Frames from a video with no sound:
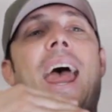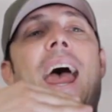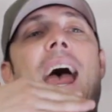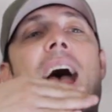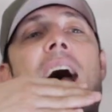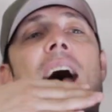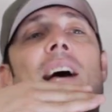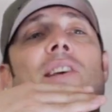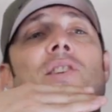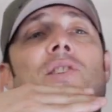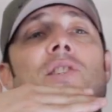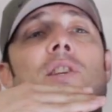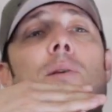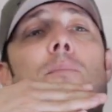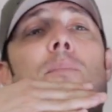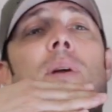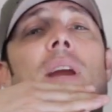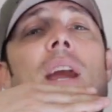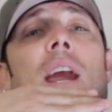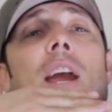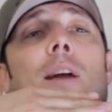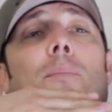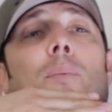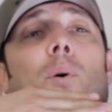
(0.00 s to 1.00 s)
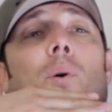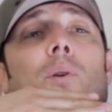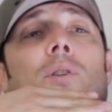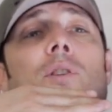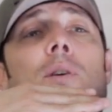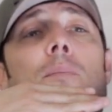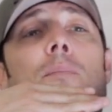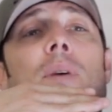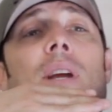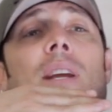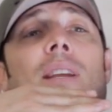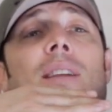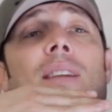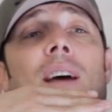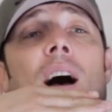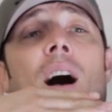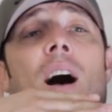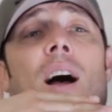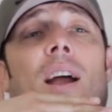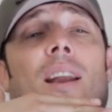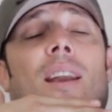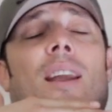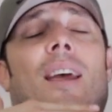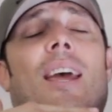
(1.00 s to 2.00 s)
has to be able to be
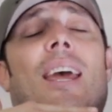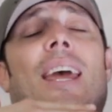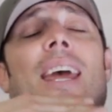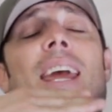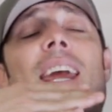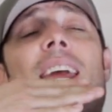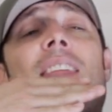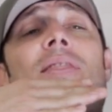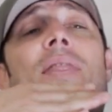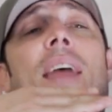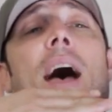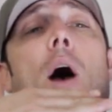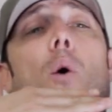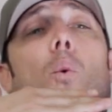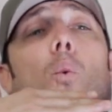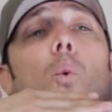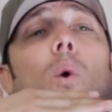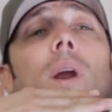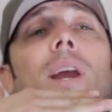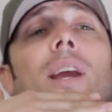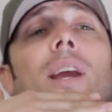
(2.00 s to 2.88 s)
done in that